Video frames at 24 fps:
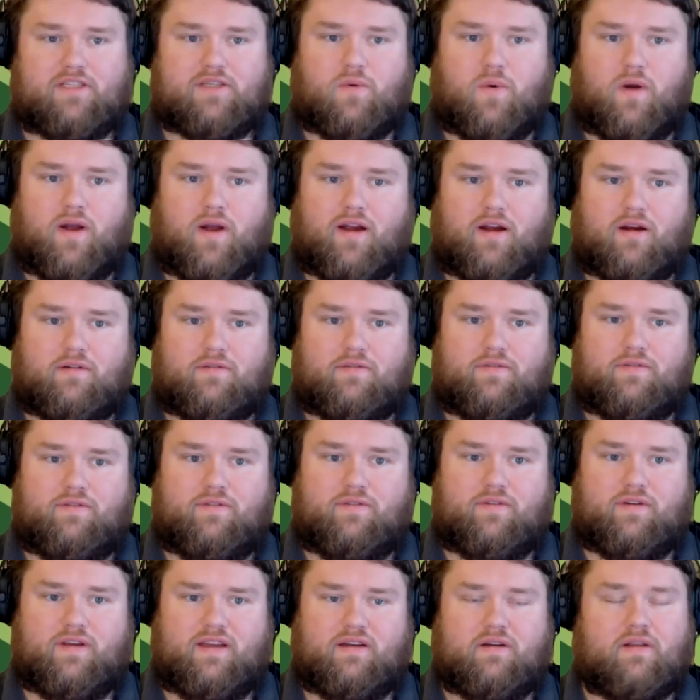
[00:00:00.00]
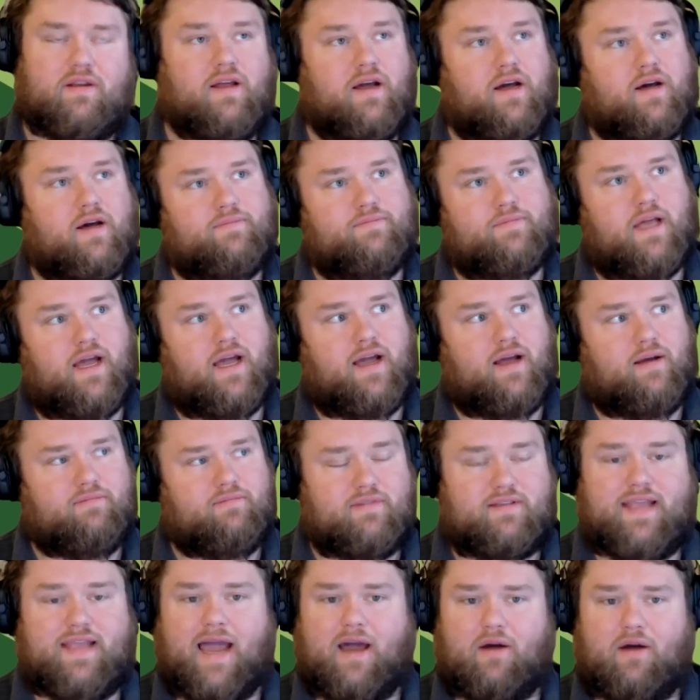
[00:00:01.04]
Square, no,
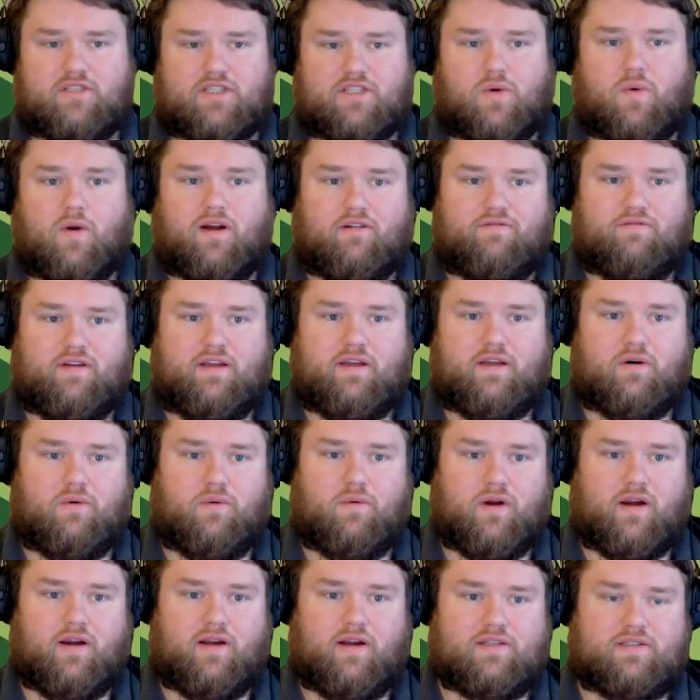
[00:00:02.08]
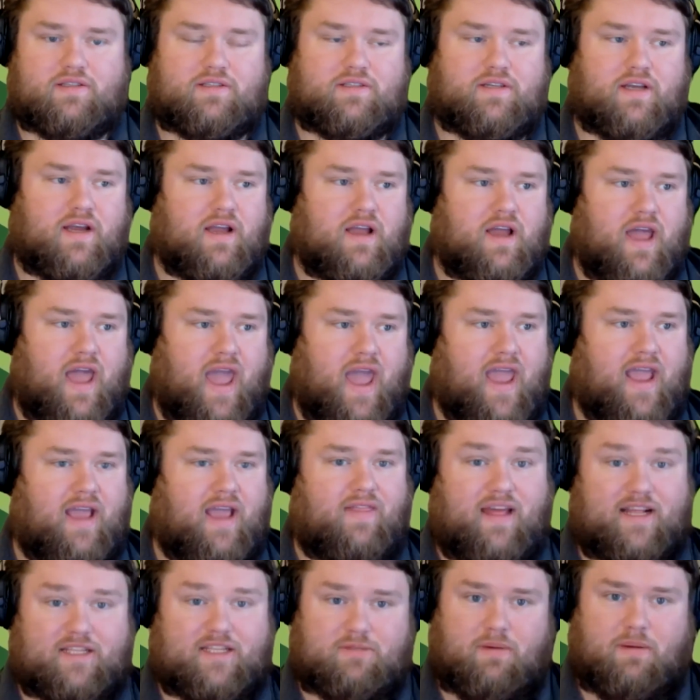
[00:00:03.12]
town square feel where it's, hey,
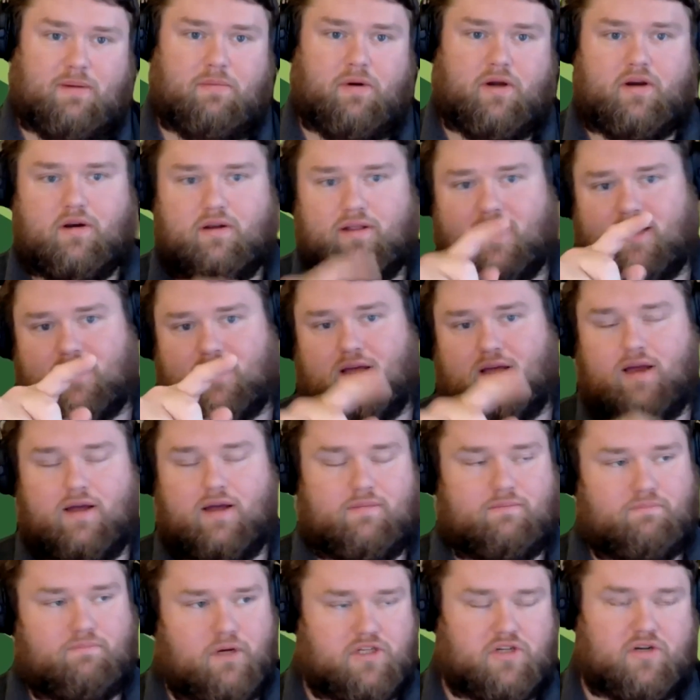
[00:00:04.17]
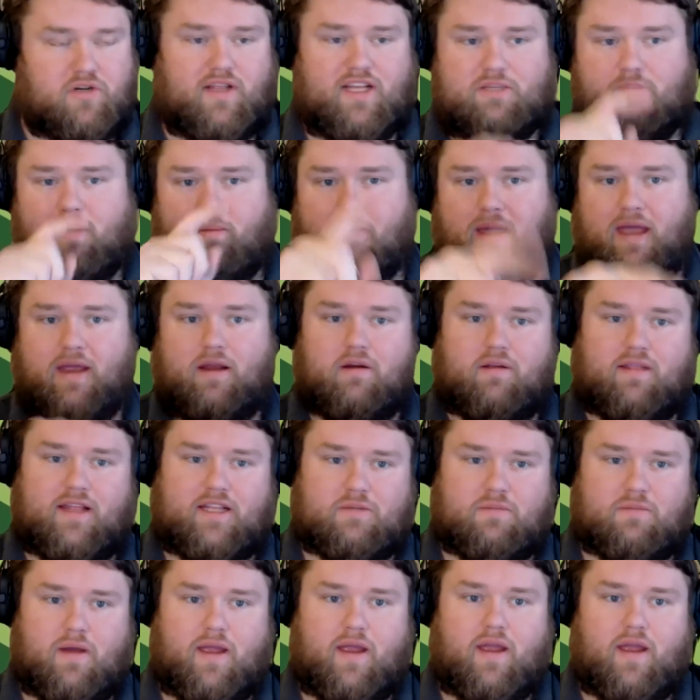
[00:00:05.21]
that's my booker, that butcher, that's my banker,
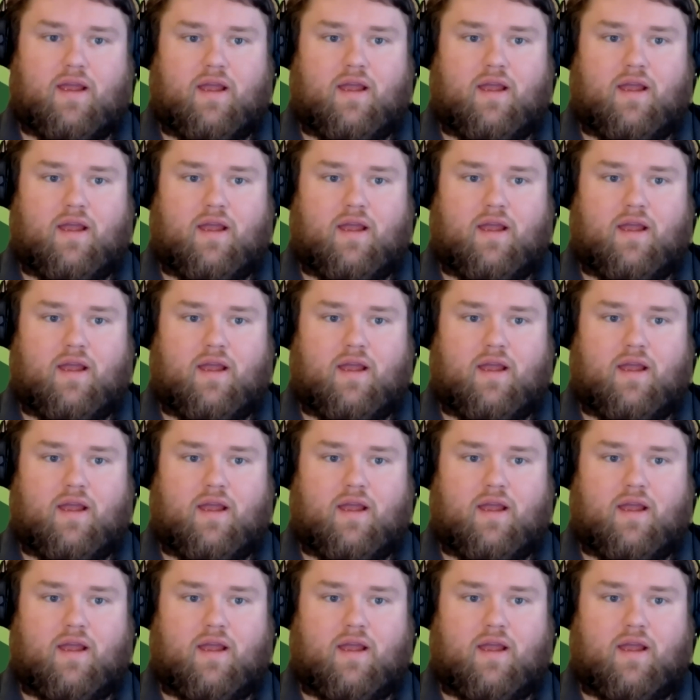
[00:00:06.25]
that's my